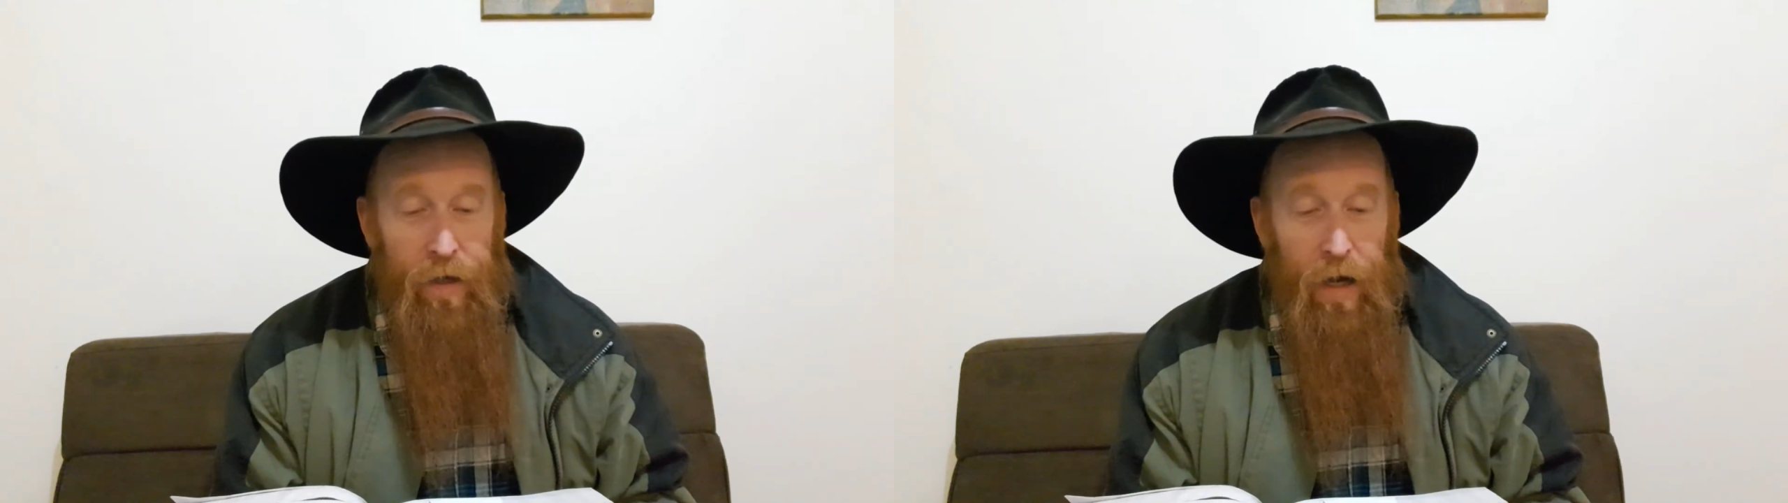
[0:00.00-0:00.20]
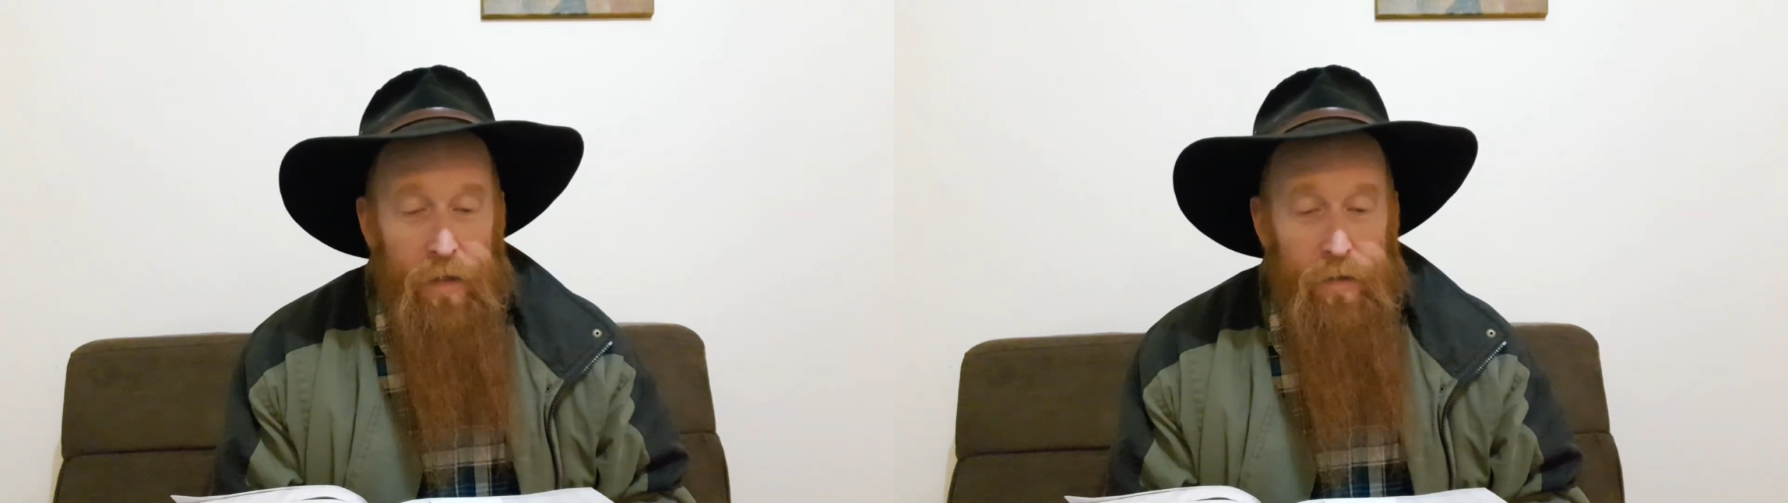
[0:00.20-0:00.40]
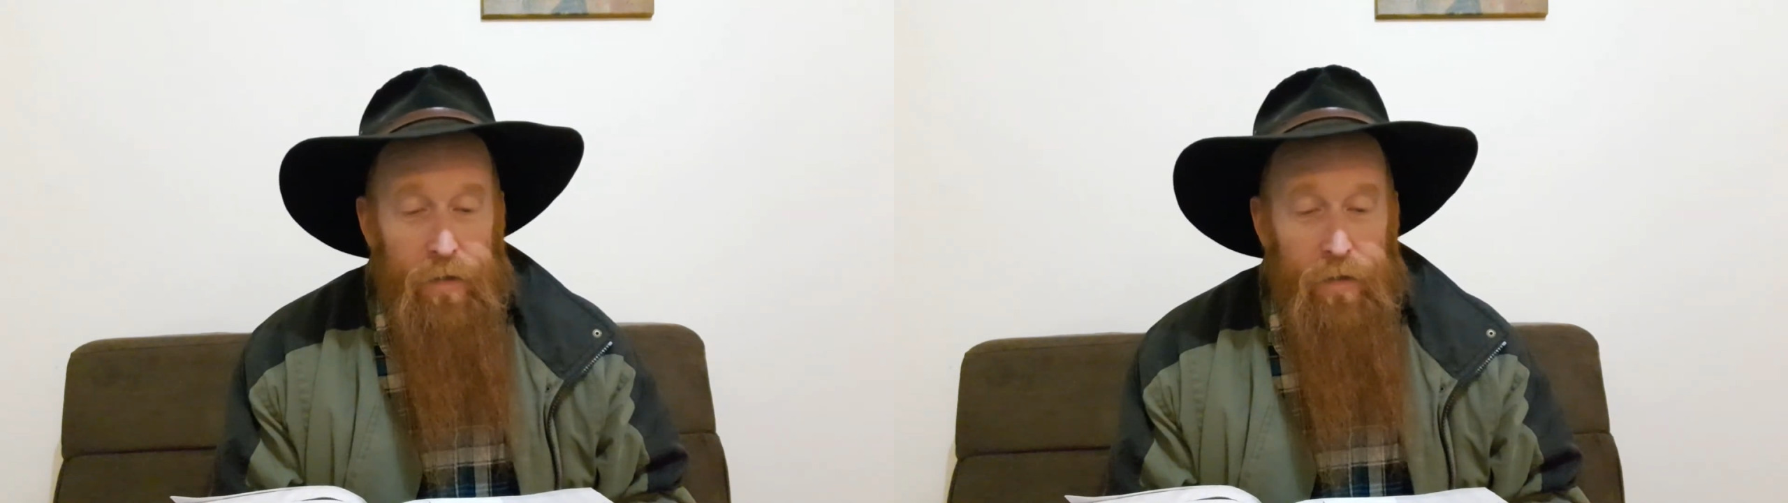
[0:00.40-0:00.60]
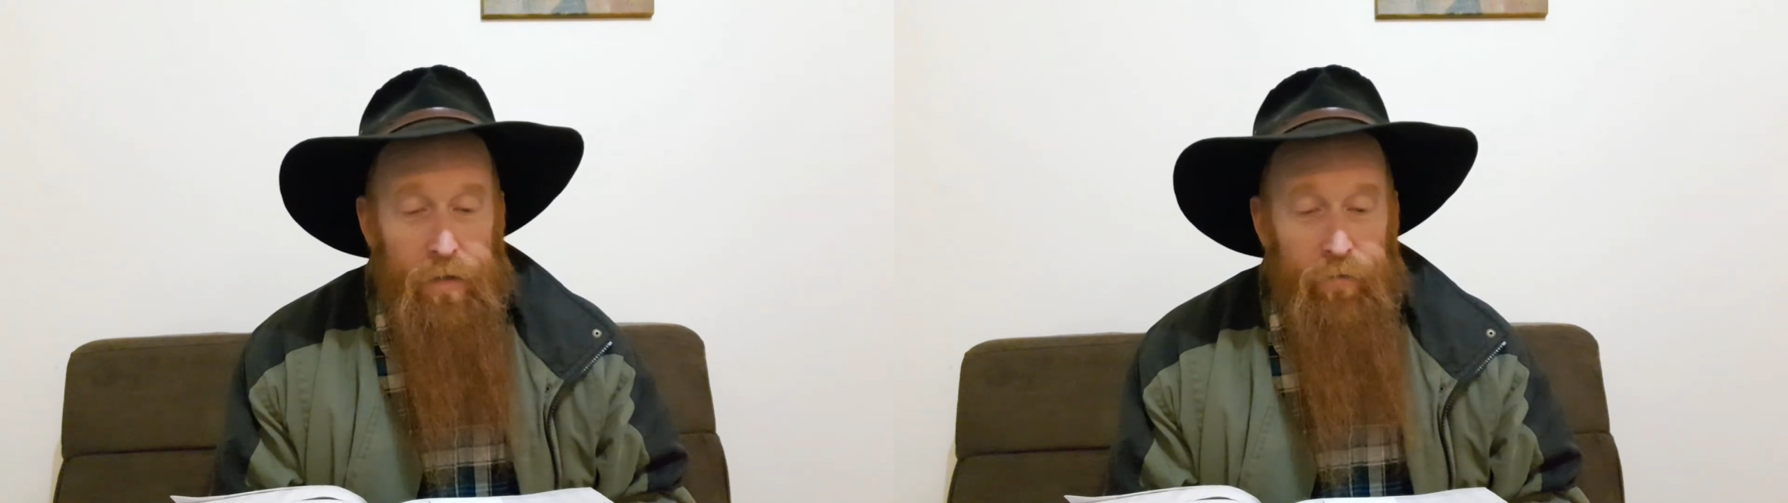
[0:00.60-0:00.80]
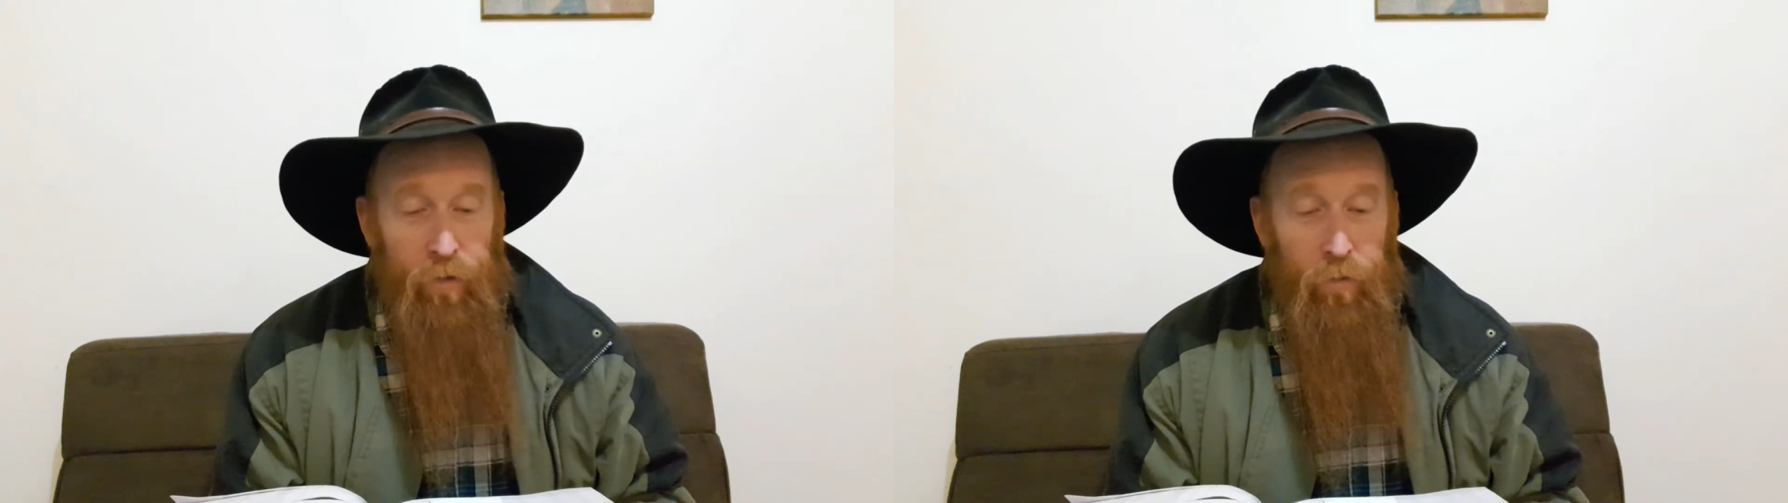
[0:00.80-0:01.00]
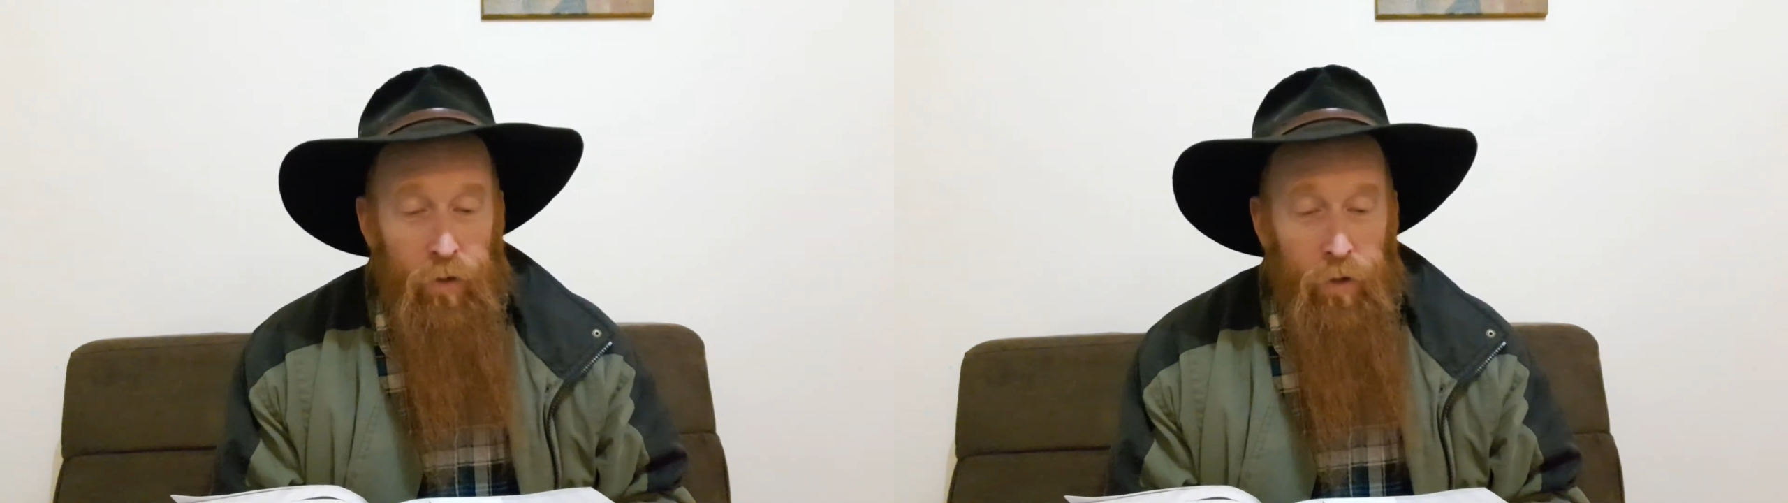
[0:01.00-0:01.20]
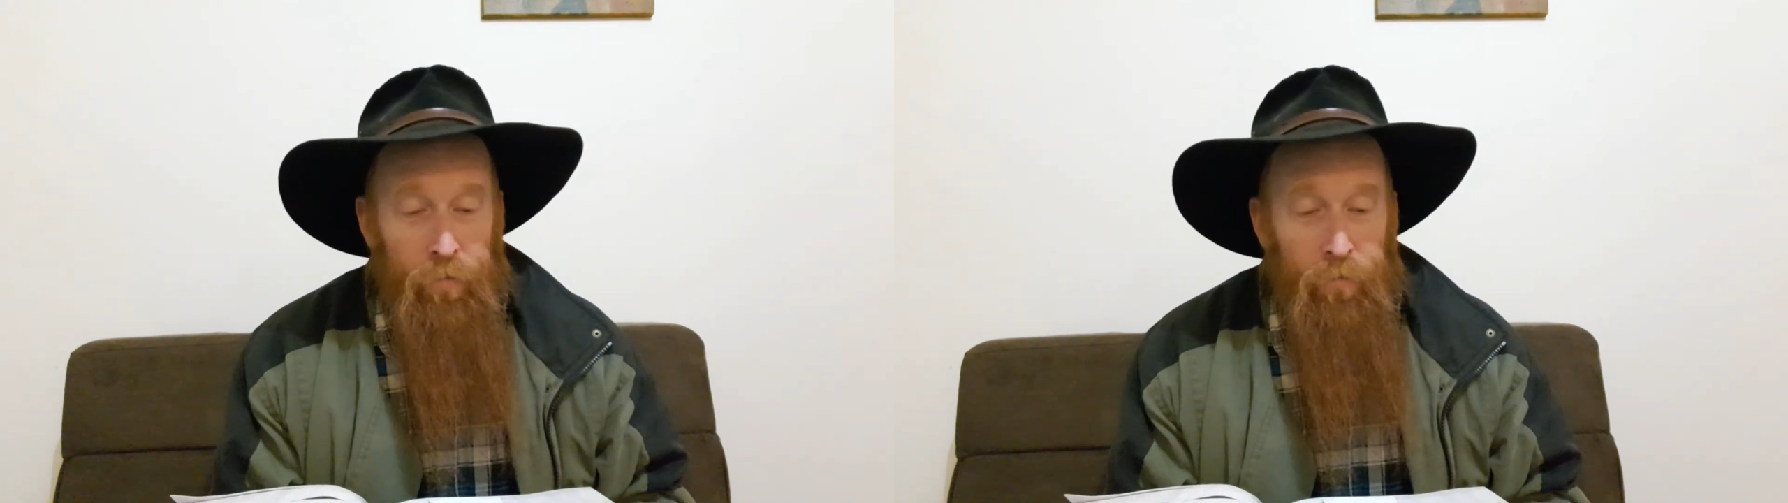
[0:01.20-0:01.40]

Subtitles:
cast it from you.